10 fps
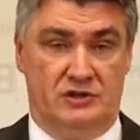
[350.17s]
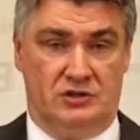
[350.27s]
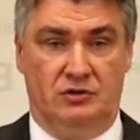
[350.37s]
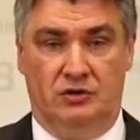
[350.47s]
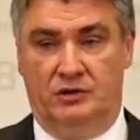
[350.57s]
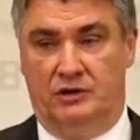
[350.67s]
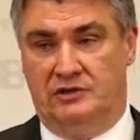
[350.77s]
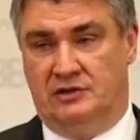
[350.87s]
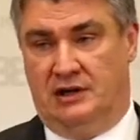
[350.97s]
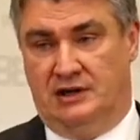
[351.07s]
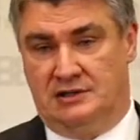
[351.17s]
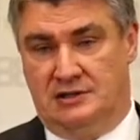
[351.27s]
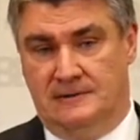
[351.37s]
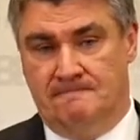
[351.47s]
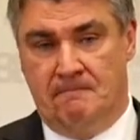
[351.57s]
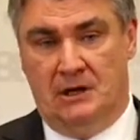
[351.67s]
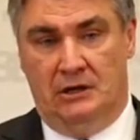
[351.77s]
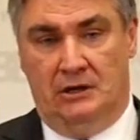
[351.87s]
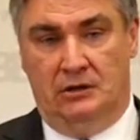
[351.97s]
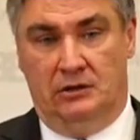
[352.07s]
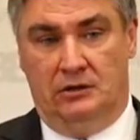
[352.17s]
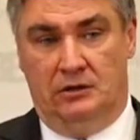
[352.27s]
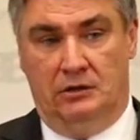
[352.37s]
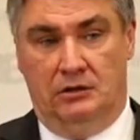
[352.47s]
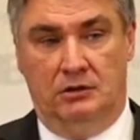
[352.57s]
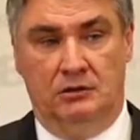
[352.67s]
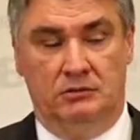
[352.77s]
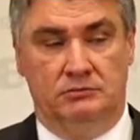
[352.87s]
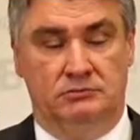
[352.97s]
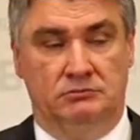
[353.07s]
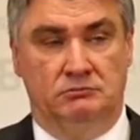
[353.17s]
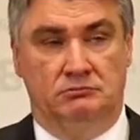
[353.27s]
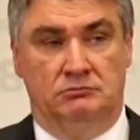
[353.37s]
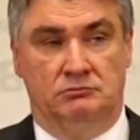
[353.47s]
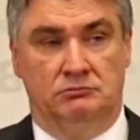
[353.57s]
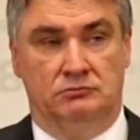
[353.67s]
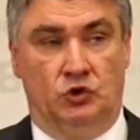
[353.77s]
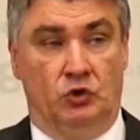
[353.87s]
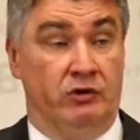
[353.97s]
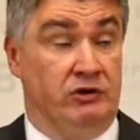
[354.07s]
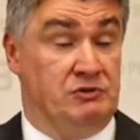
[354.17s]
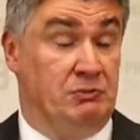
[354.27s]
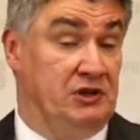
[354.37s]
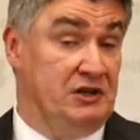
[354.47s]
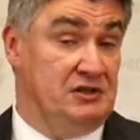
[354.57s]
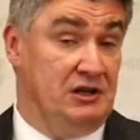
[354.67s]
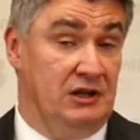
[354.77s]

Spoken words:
or less everything, because we have more than 10 years of history behind us.